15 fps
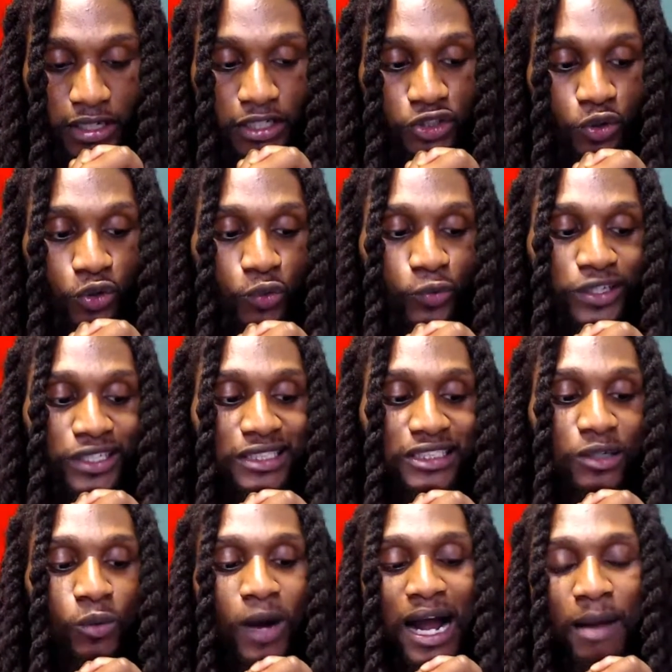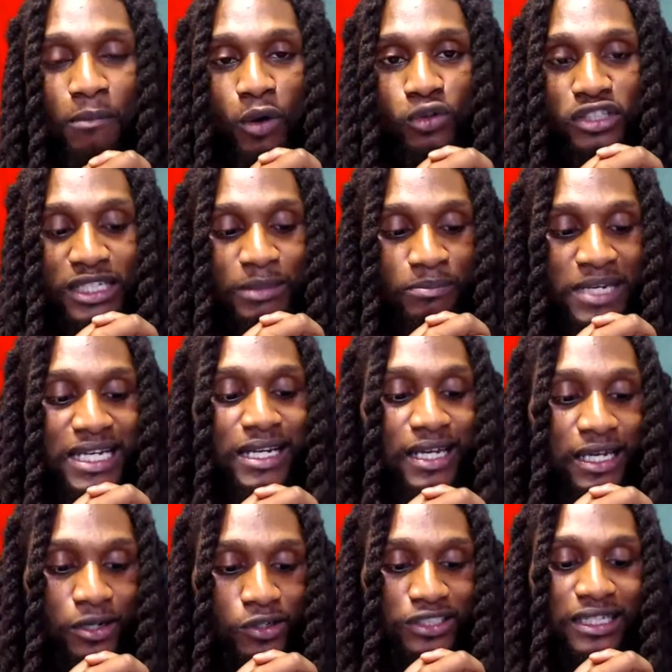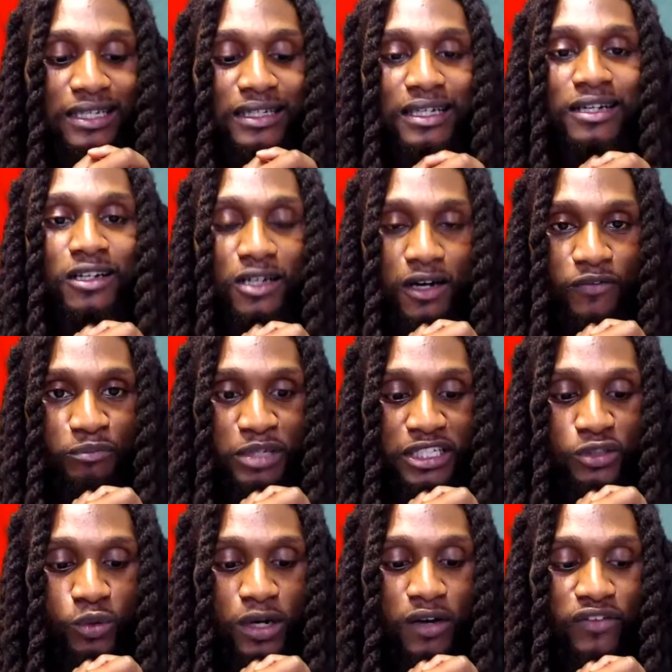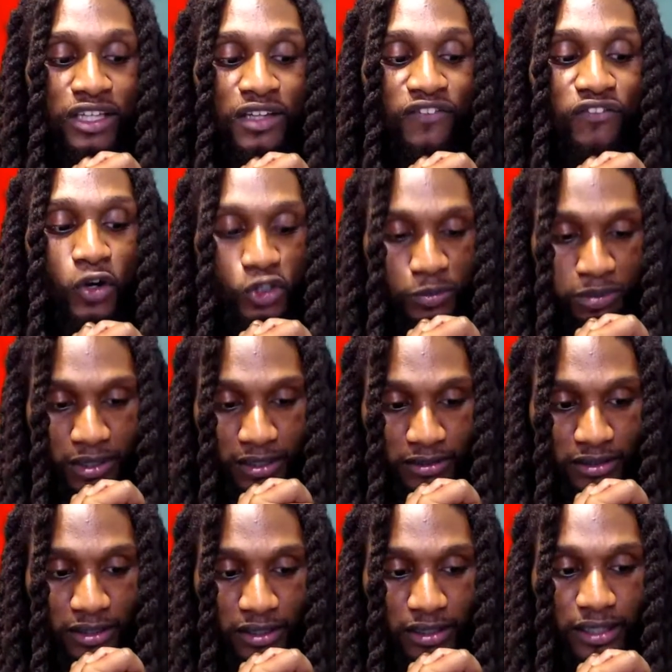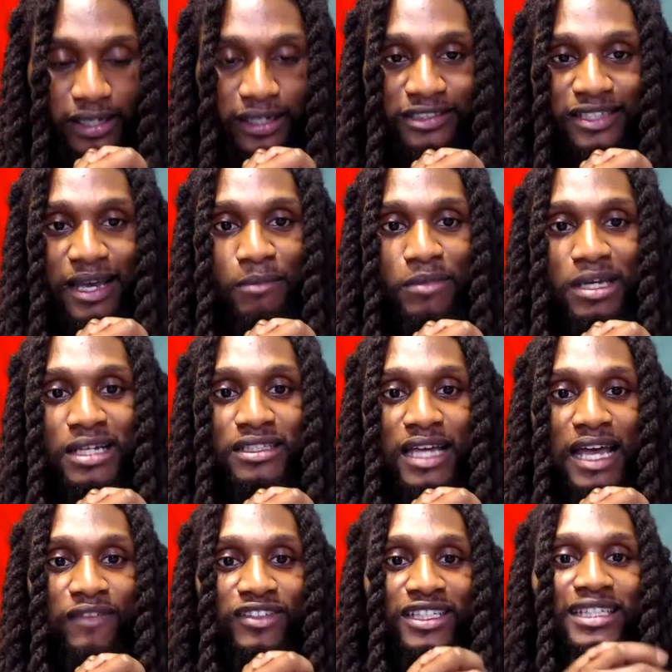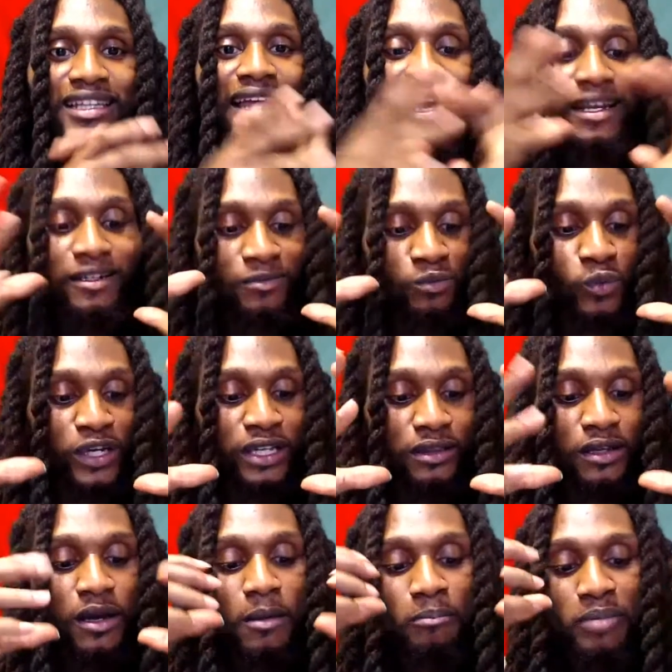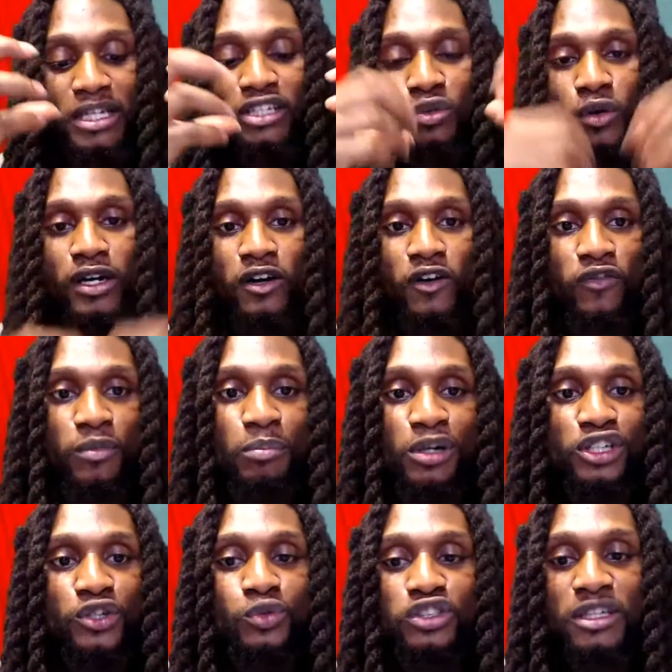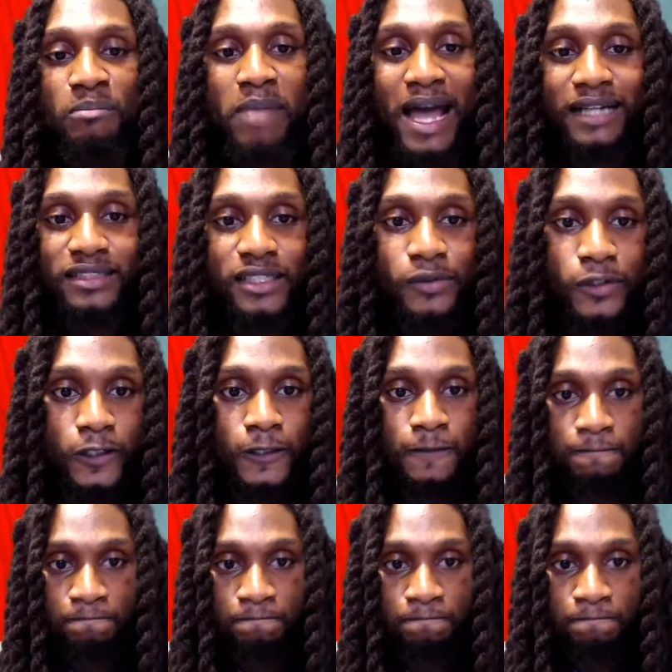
So the reason why most meat eaters can get enough B12 in the first place is that meat is heavily laden with B12, producing bacteria.